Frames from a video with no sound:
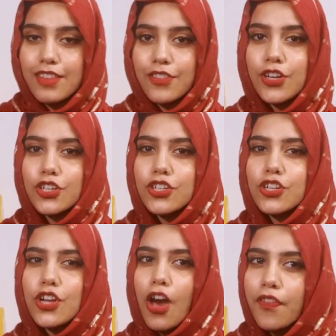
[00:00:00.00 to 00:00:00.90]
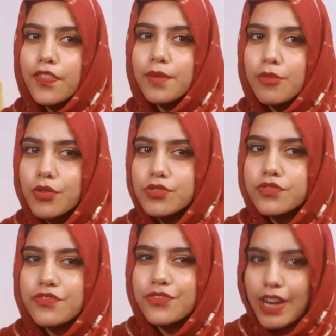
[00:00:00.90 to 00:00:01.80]
they're not the most
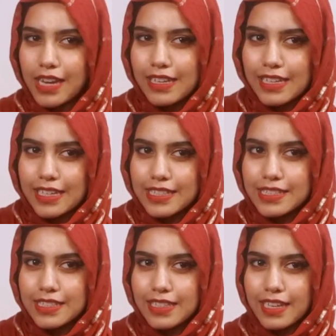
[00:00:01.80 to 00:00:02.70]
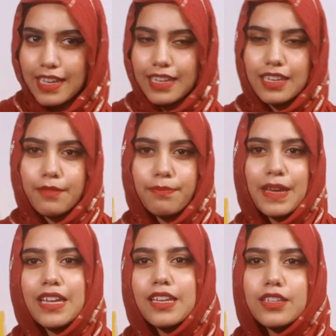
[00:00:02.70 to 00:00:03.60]
friendliest. Like,
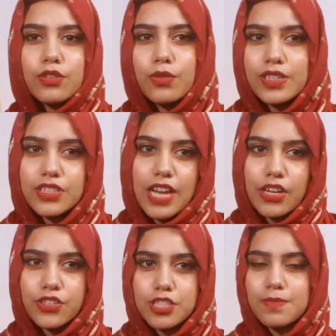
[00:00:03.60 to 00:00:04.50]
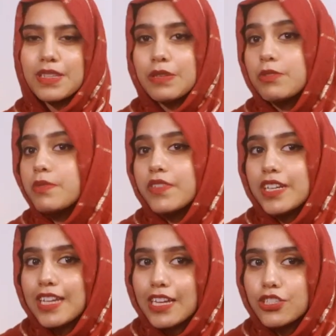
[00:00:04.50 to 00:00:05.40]
pehle do interactions mein they would be
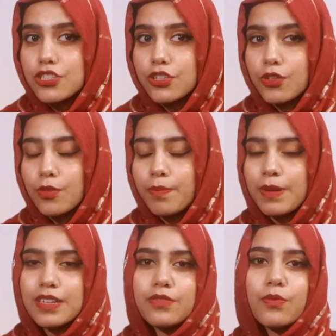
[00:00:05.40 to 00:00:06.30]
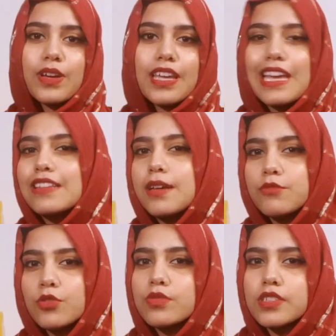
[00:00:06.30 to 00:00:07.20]
very nice to you, but wo ekdam
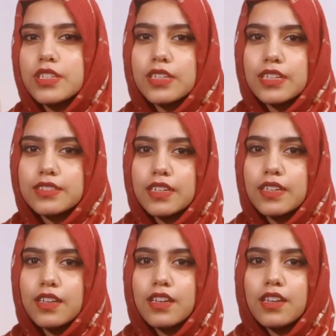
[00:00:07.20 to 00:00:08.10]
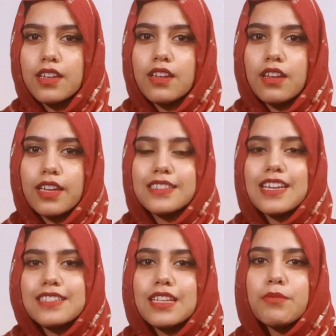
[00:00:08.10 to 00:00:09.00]
dosti nahi karte. It
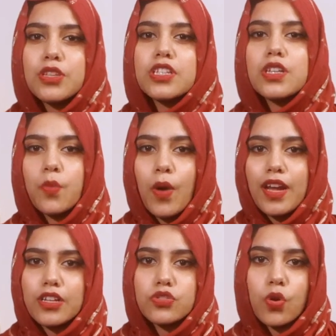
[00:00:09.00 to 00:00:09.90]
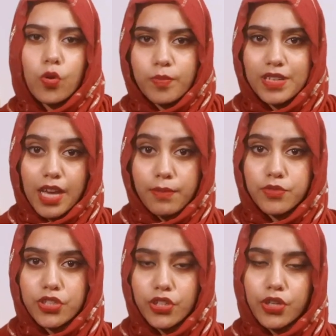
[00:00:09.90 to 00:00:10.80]
takes them a little while to open up
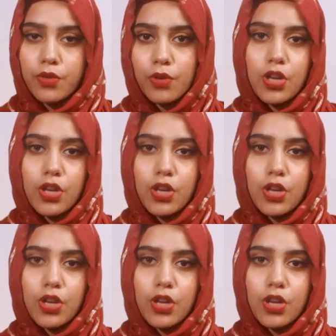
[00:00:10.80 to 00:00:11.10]
to you,